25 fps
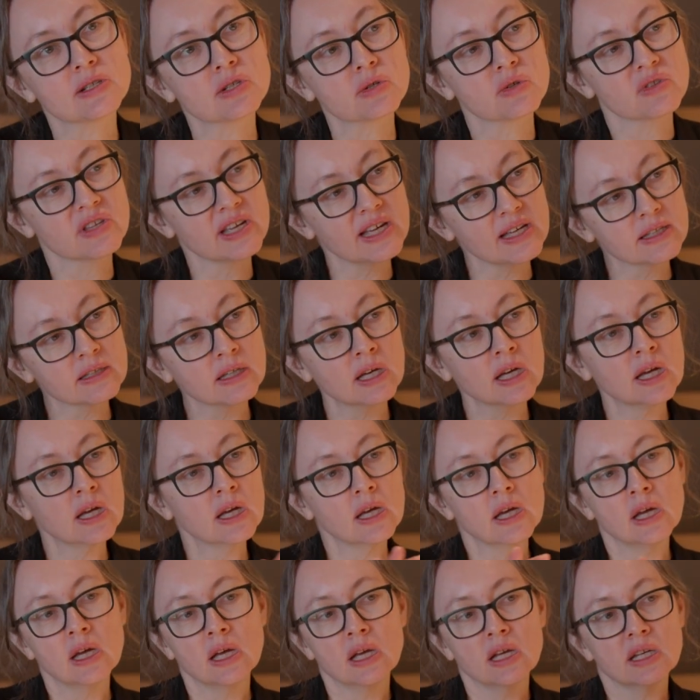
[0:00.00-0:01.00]
So then
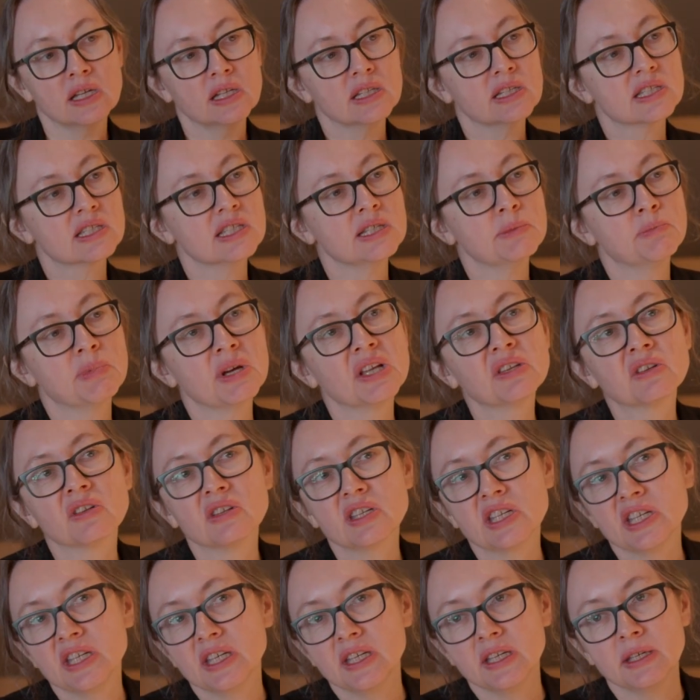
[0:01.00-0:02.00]
it's depend on
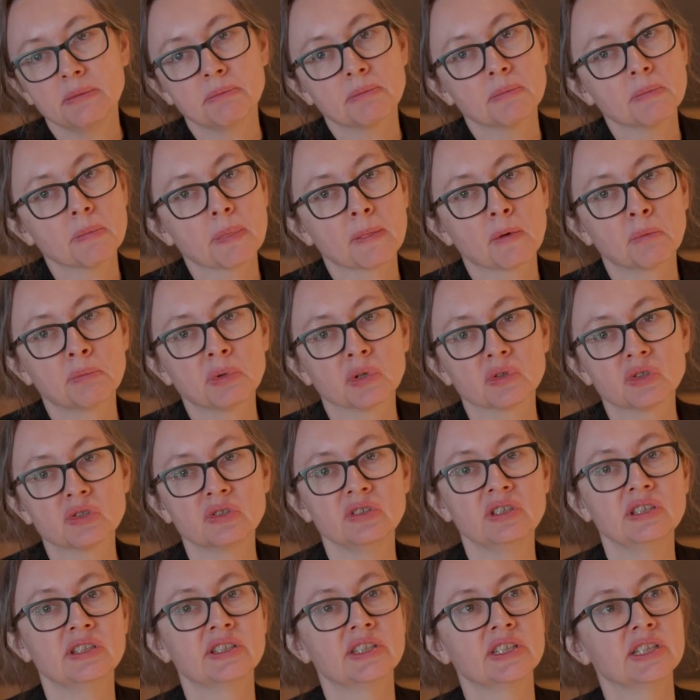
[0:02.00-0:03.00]
the
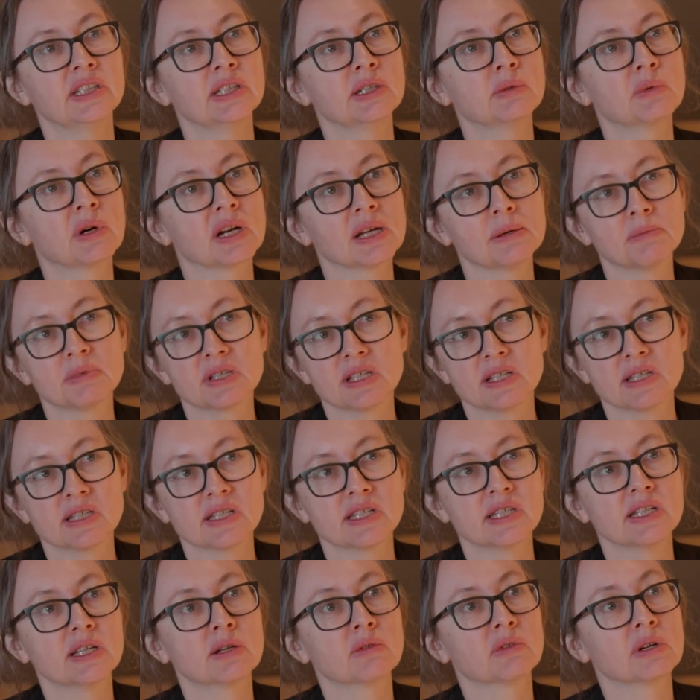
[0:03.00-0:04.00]
opportunity, what I'm
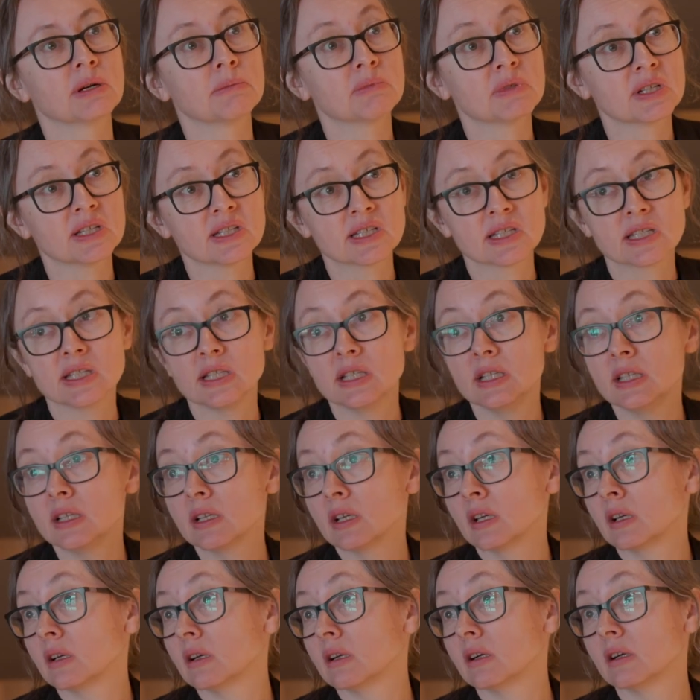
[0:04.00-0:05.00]
testing, where I'm testing.